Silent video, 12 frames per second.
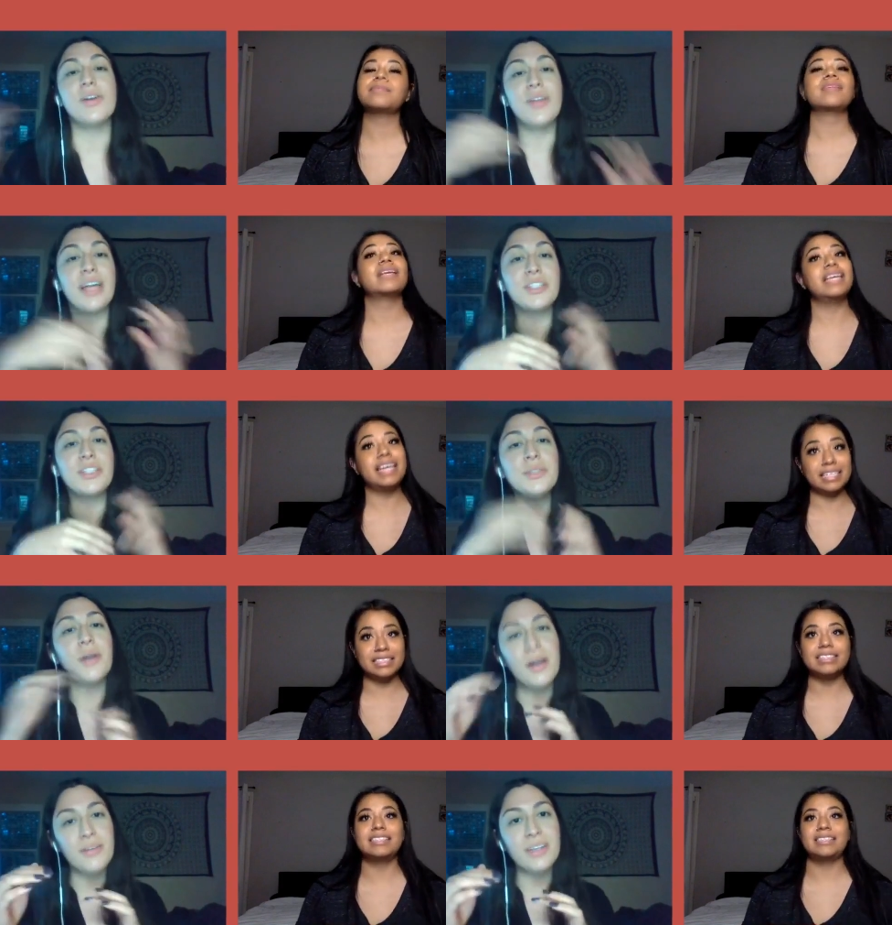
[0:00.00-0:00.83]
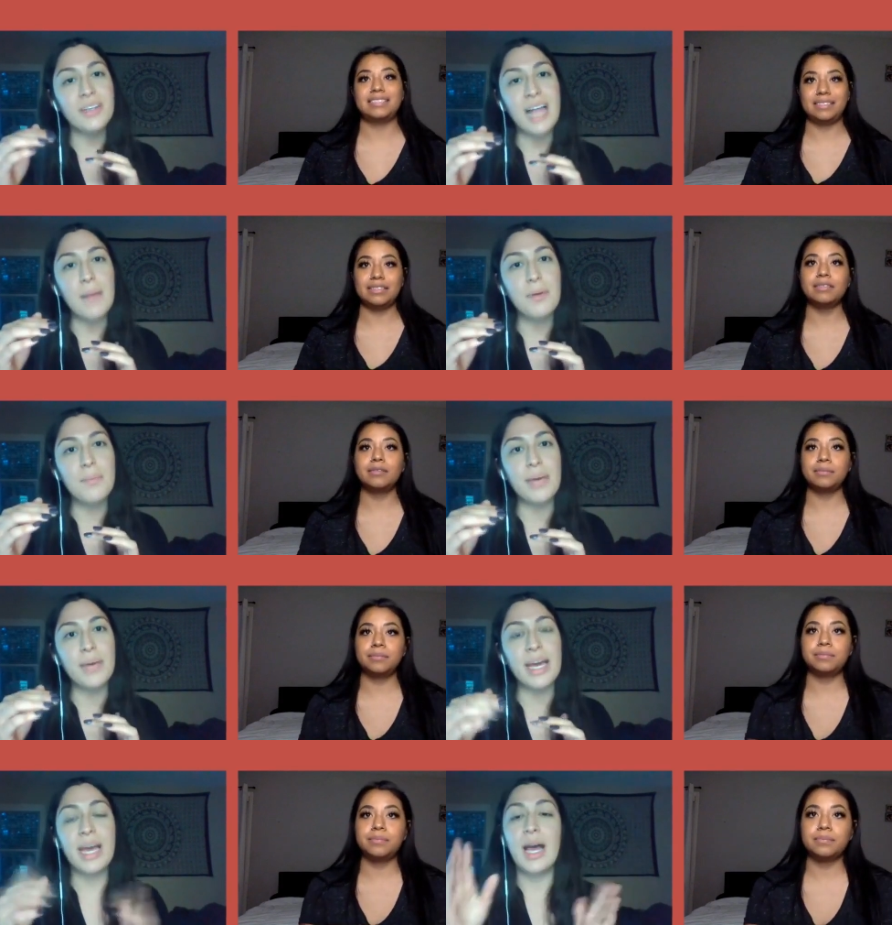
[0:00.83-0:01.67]
Speaker 1: So they do overlap yes. a
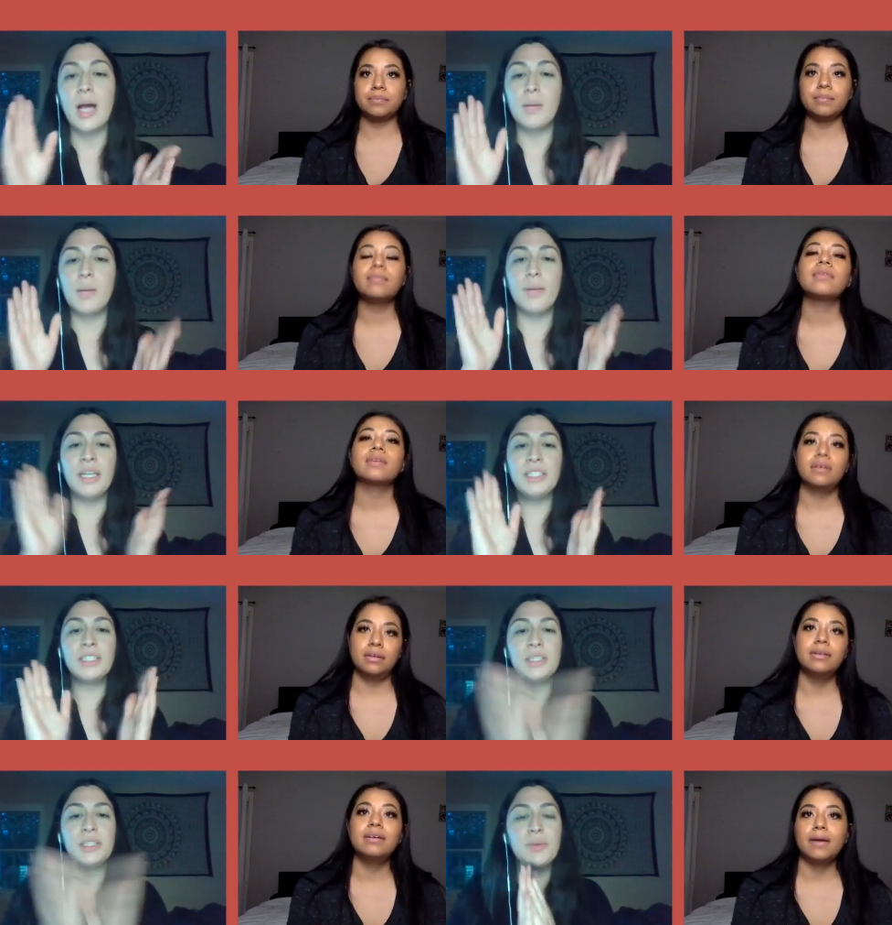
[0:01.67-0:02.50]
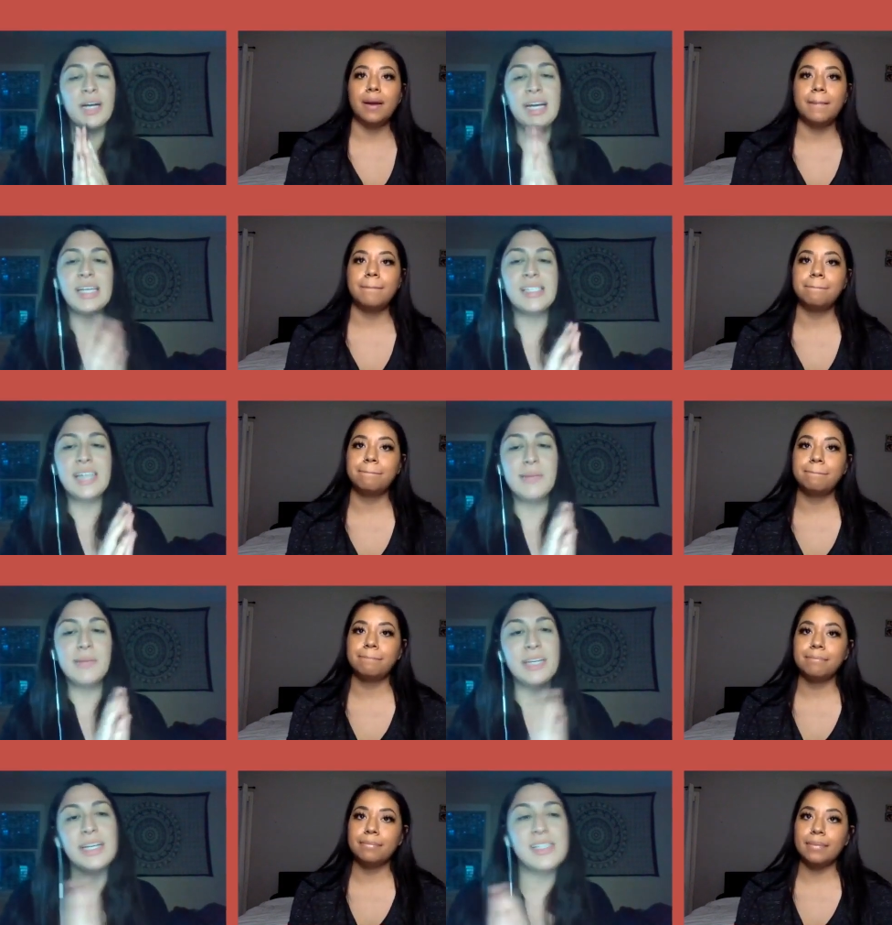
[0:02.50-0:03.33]
bit, but you know what? It's
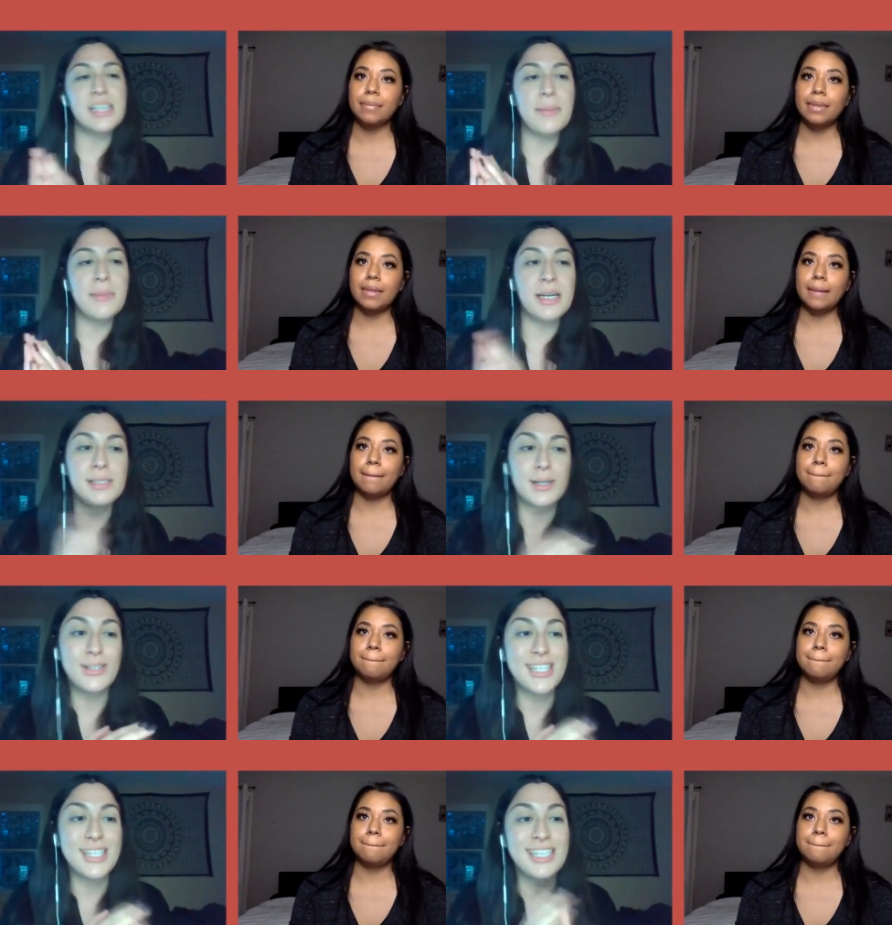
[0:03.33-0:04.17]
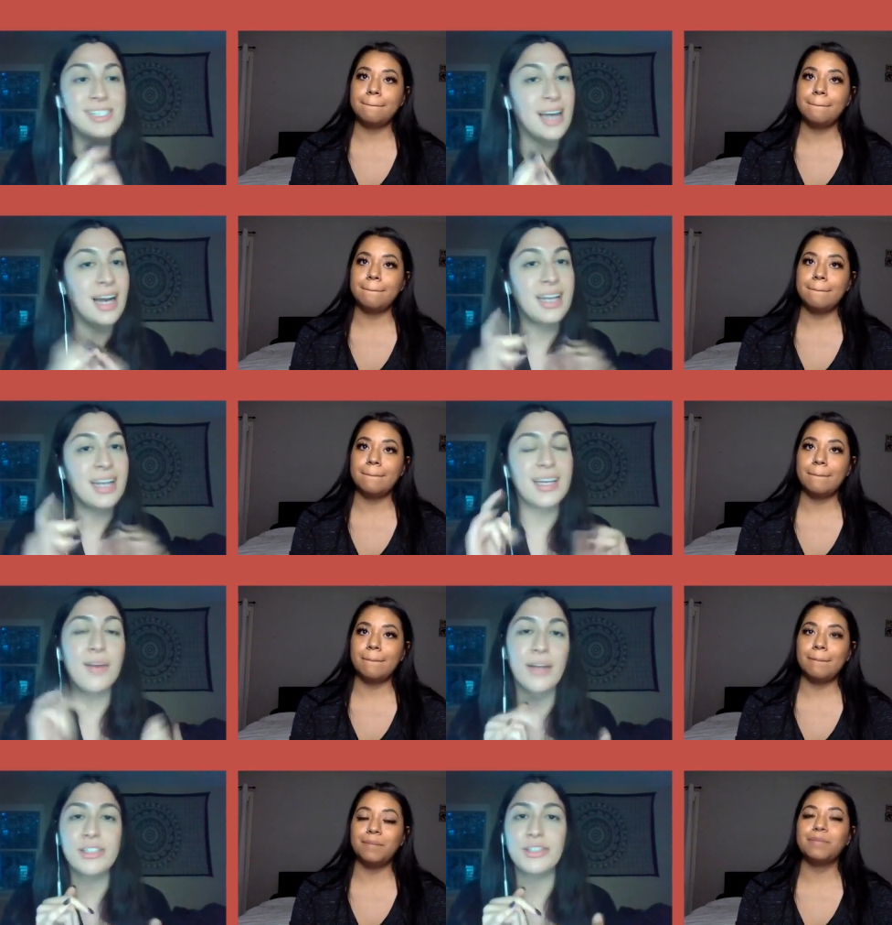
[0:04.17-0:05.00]
time to get some adulting done,
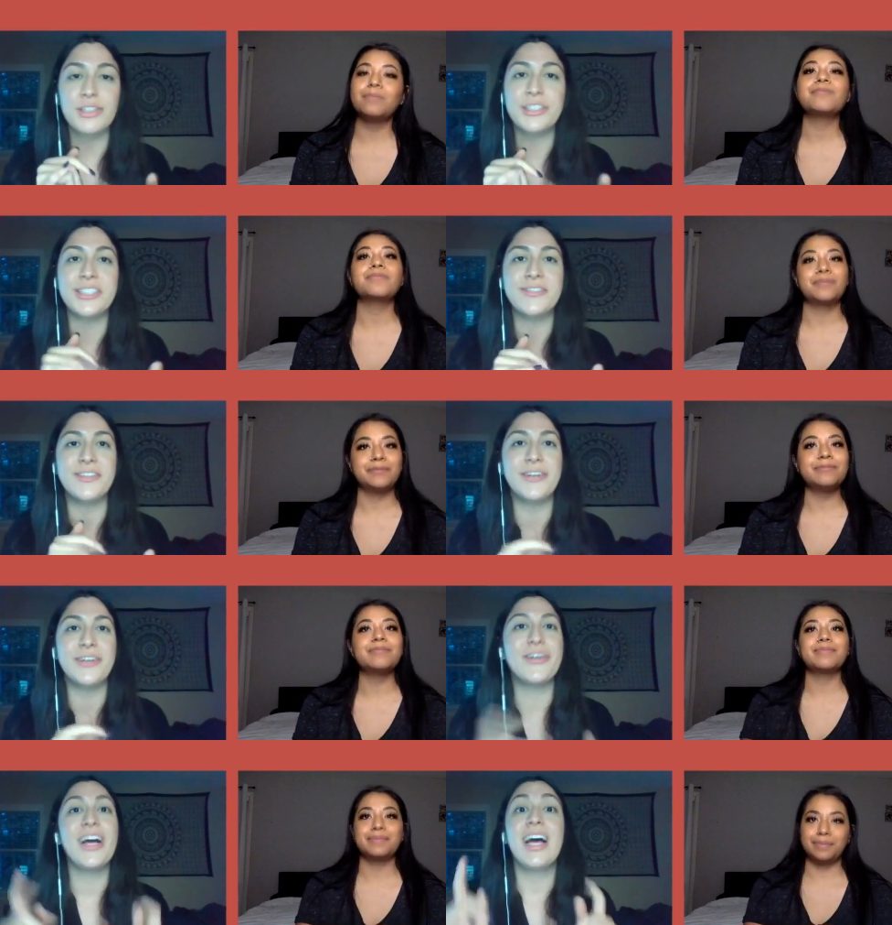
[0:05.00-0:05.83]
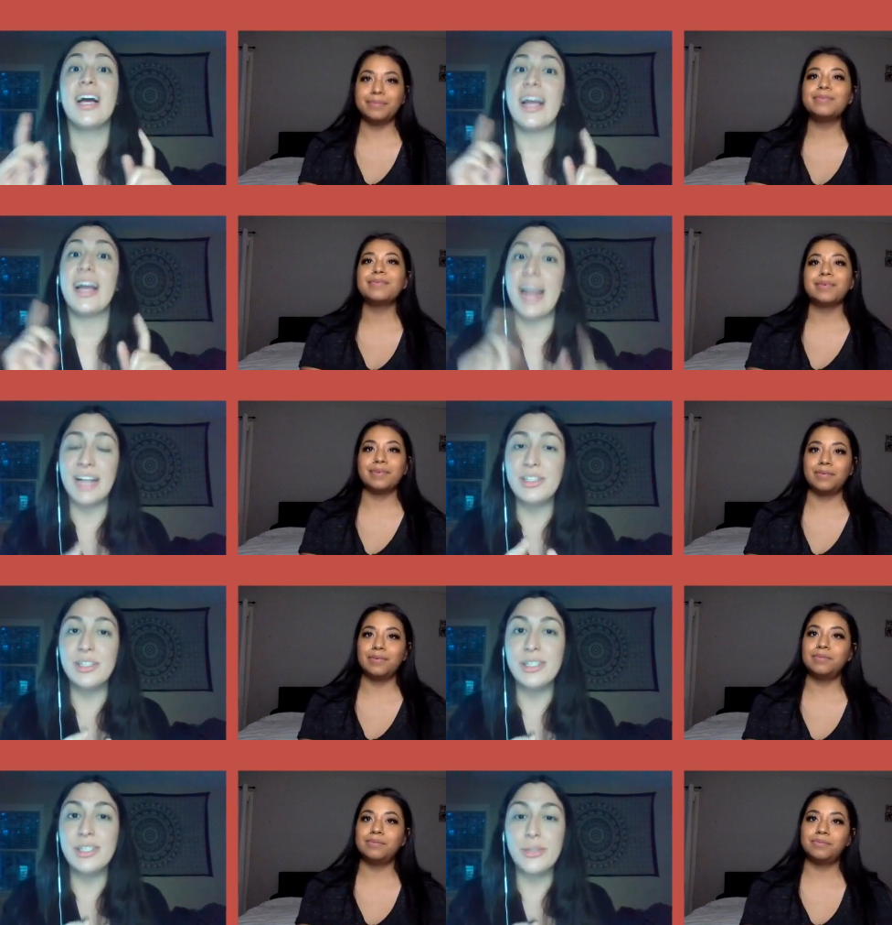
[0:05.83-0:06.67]
get registered to vote,
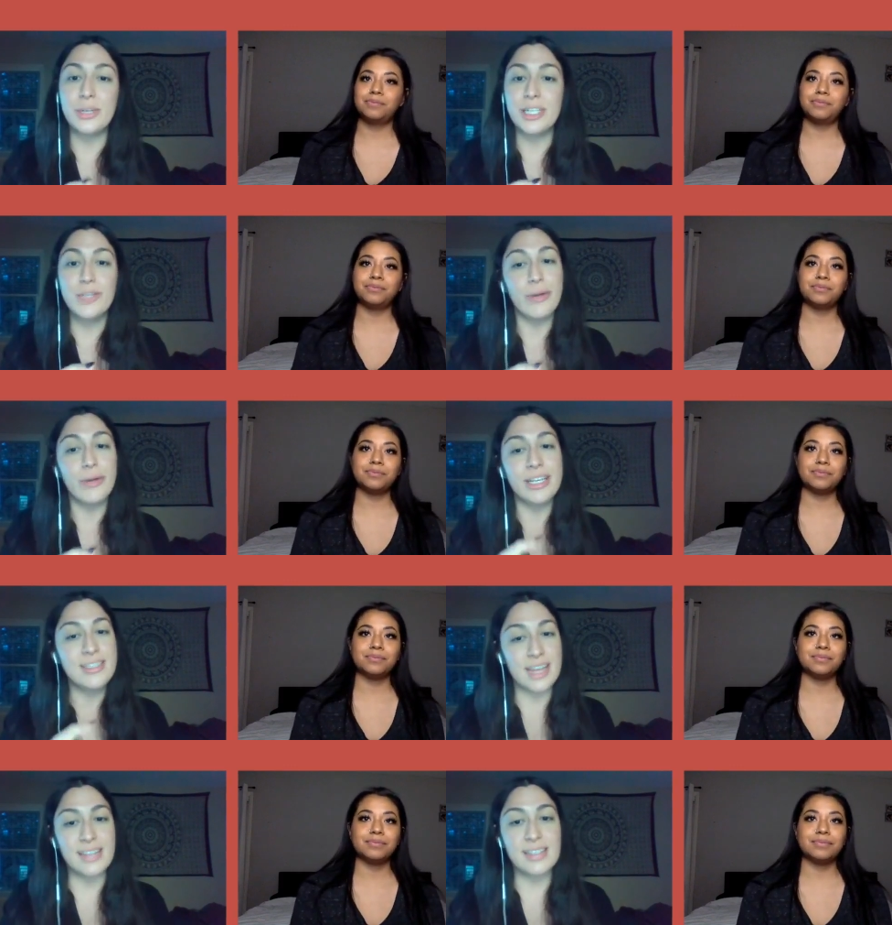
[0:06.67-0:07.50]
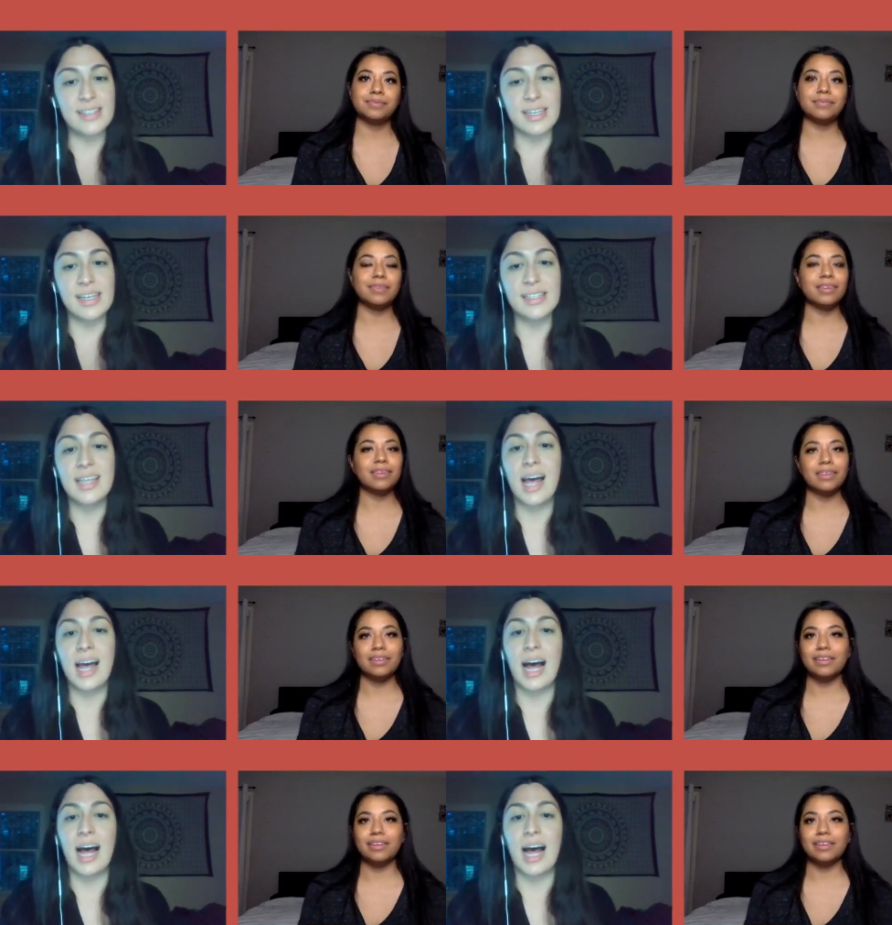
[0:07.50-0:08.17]
answer the 2020 census.